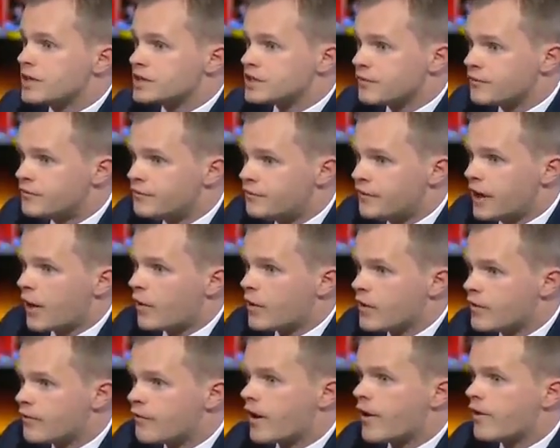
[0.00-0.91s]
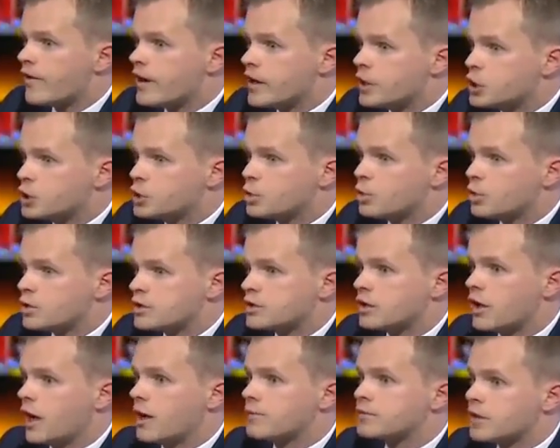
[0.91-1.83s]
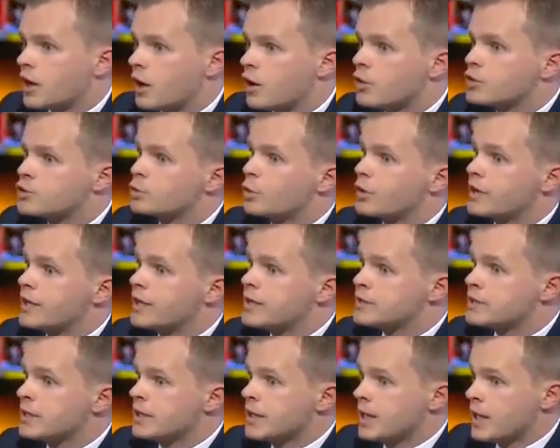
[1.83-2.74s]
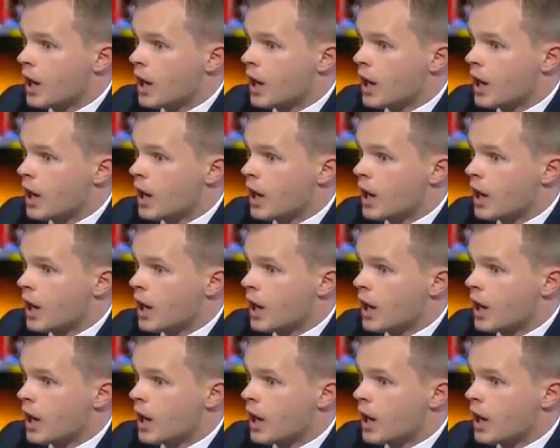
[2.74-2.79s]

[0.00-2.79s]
It's a very, very short time to host what is